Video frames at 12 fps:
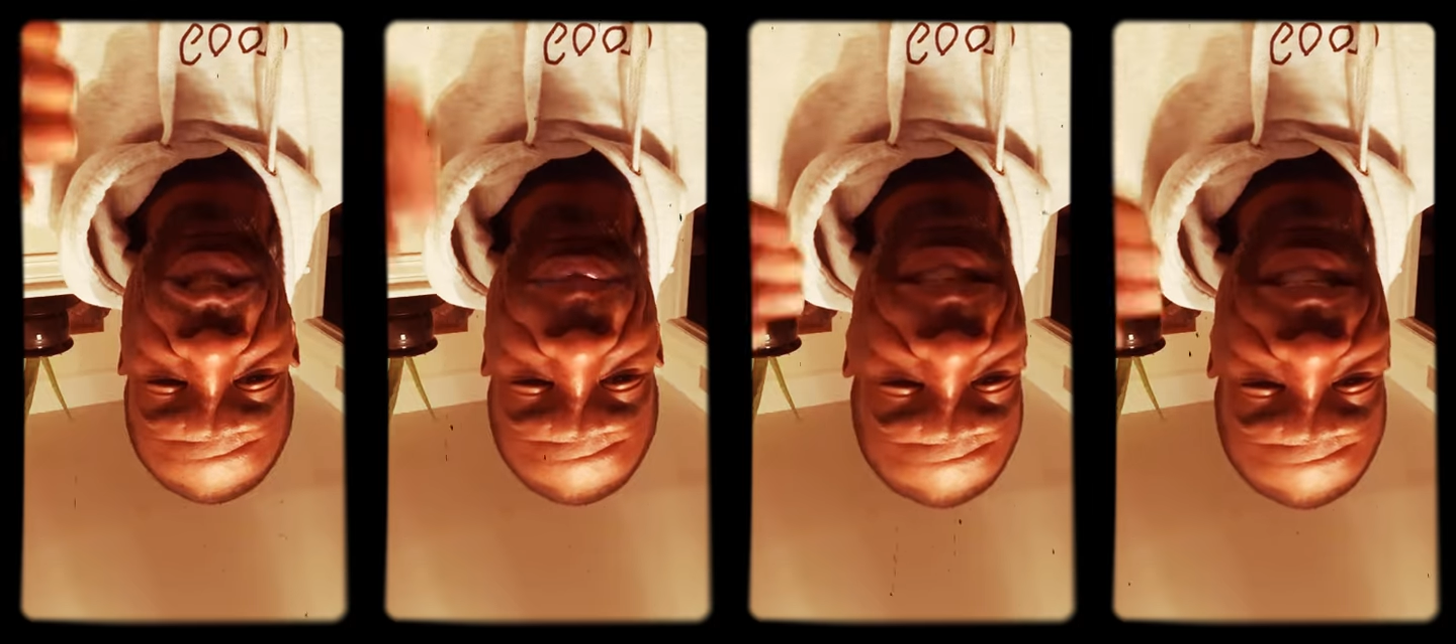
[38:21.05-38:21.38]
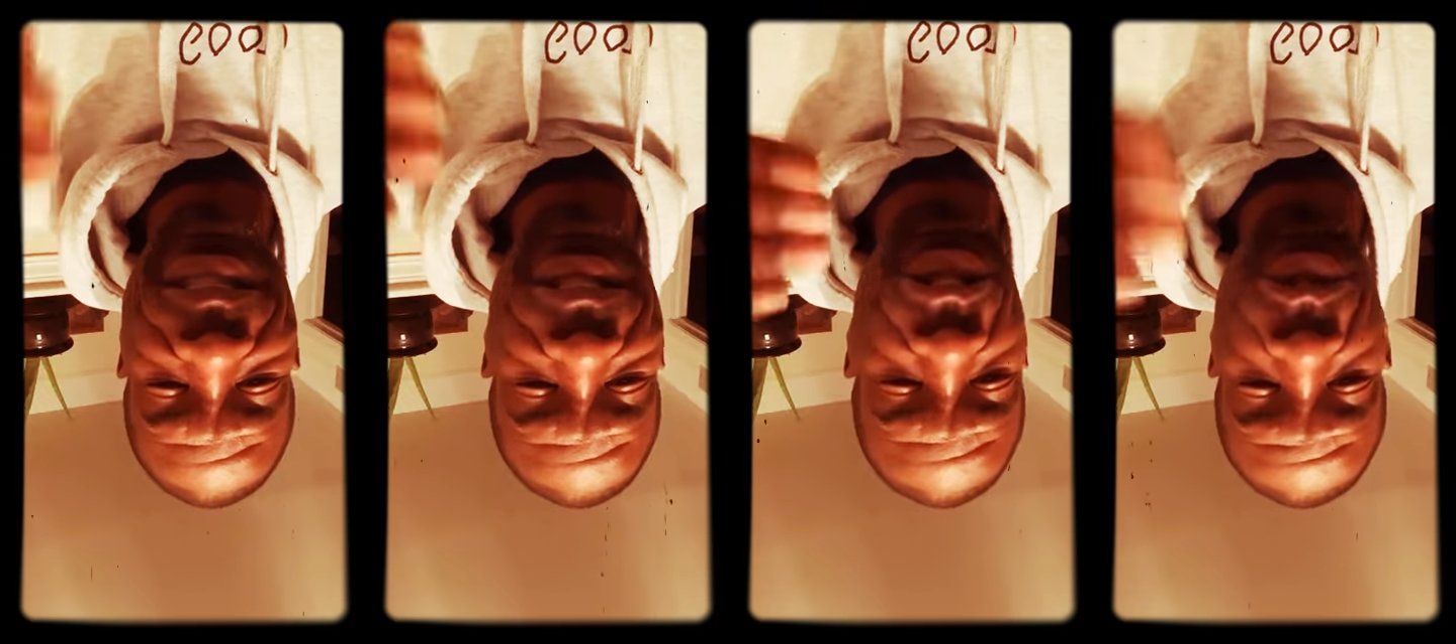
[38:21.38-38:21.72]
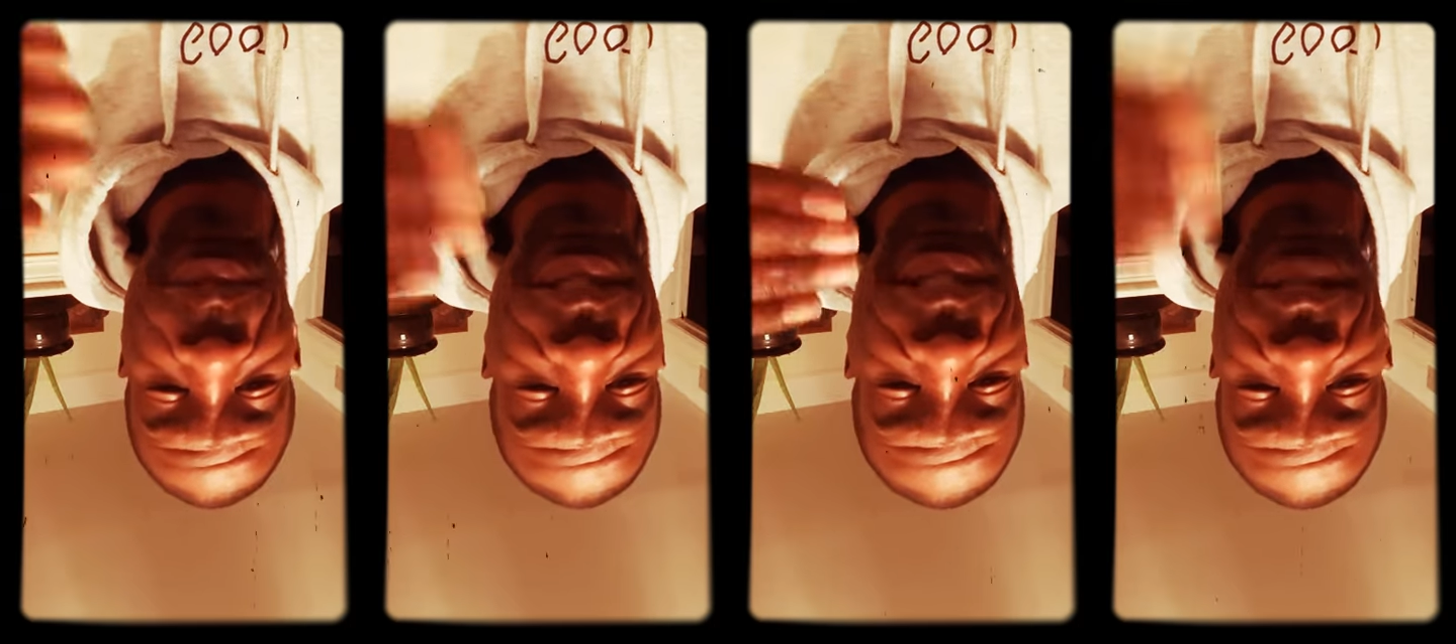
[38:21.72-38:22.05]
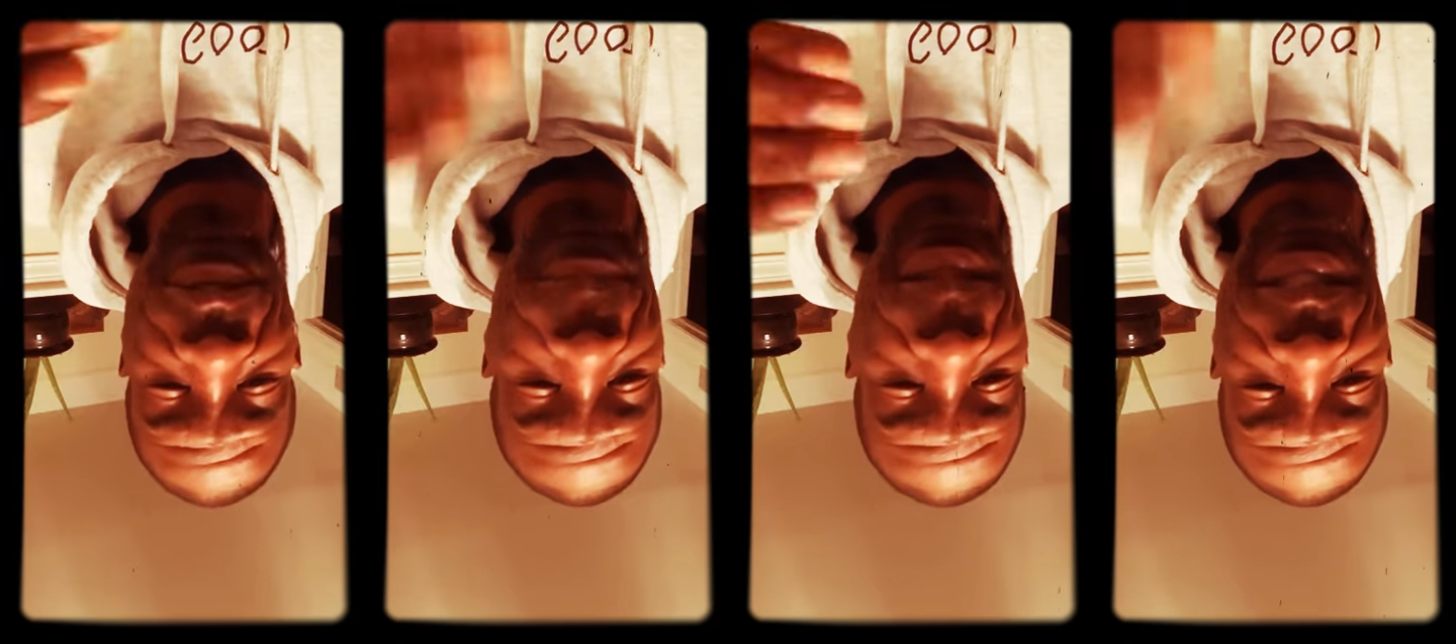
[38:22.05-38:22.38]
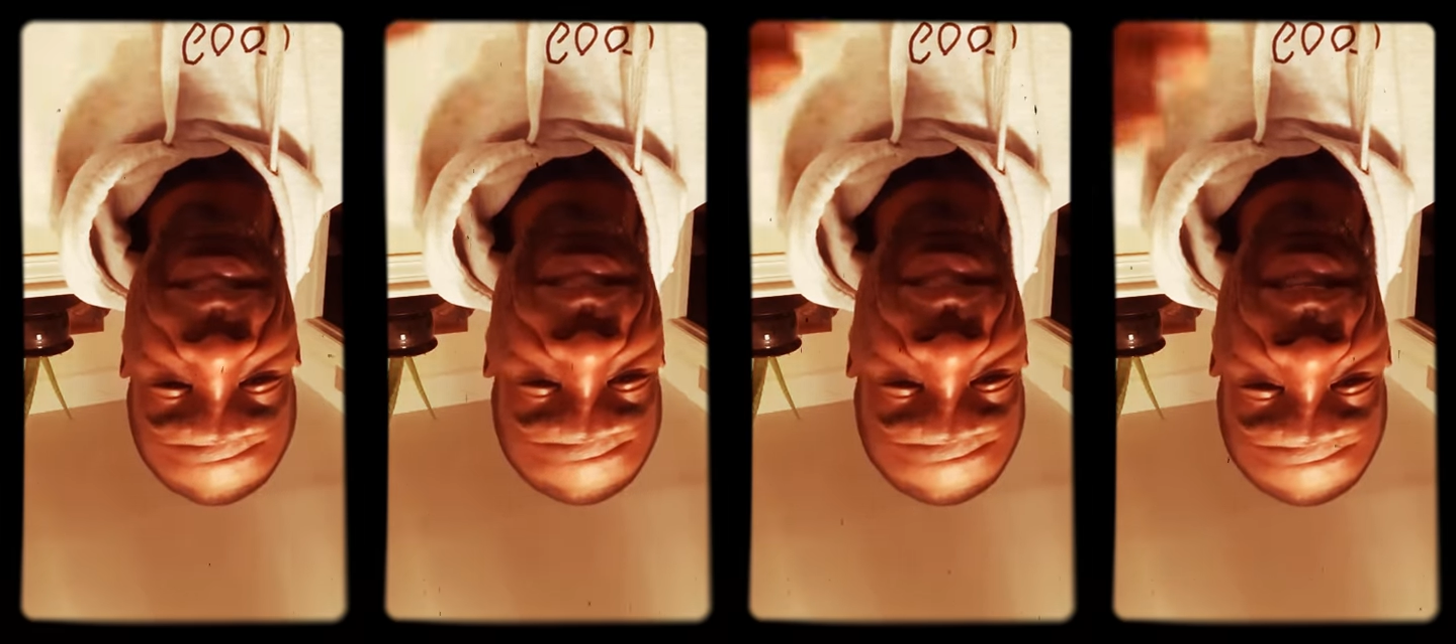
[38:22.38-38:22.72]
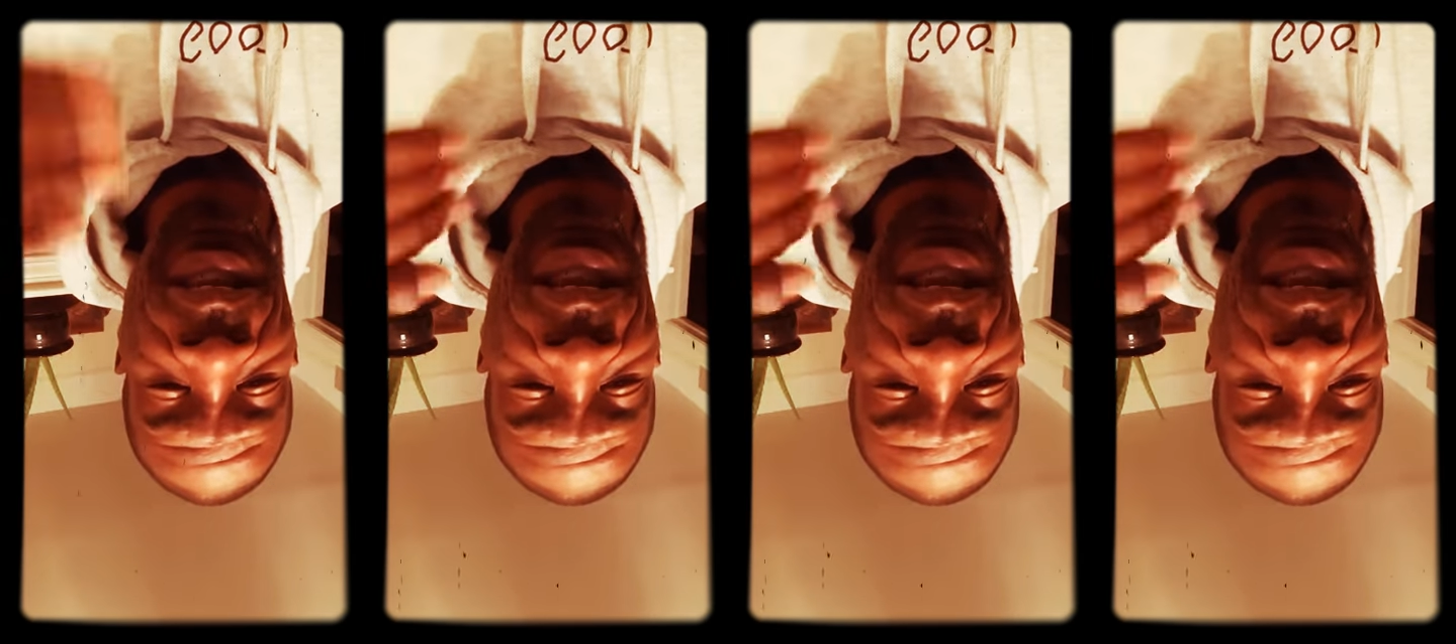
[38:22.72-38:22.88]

because there's too much information